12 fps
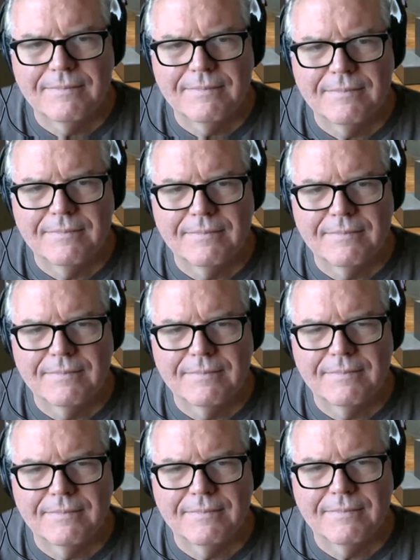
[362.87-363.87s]

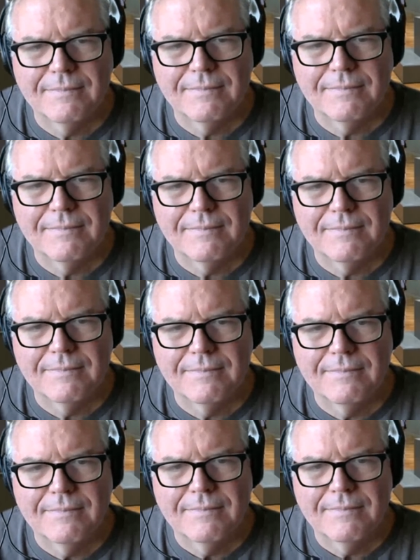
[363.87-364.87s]

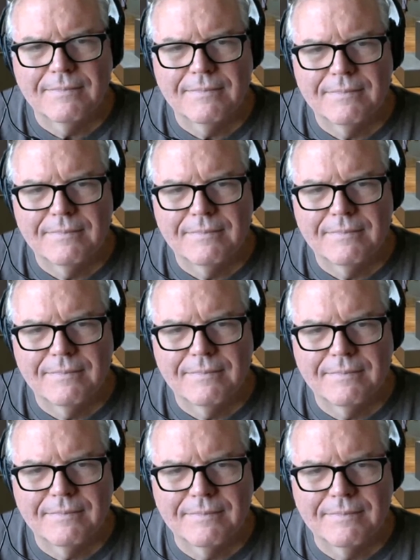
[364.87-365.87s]

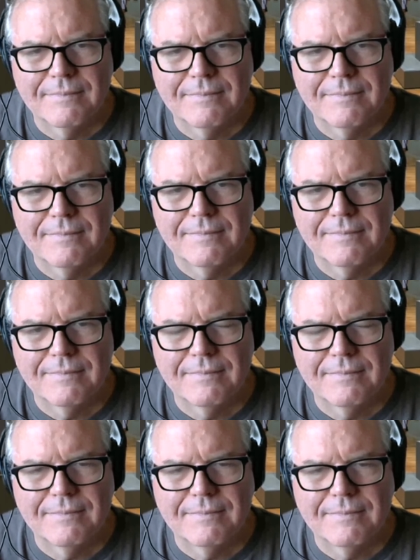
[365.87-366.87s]

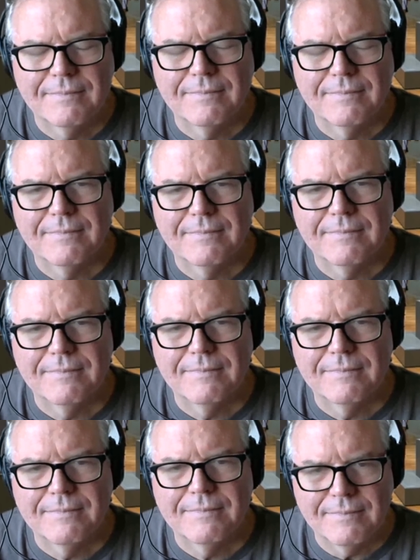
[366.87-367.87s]

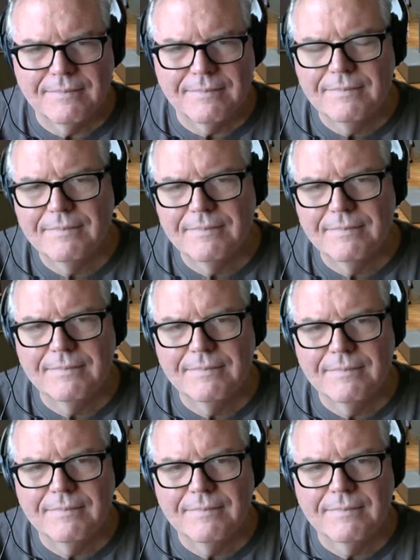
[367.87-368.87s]

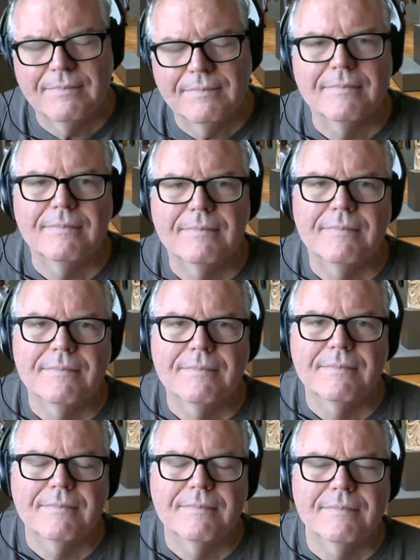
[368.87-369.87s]
This person isn't speaking.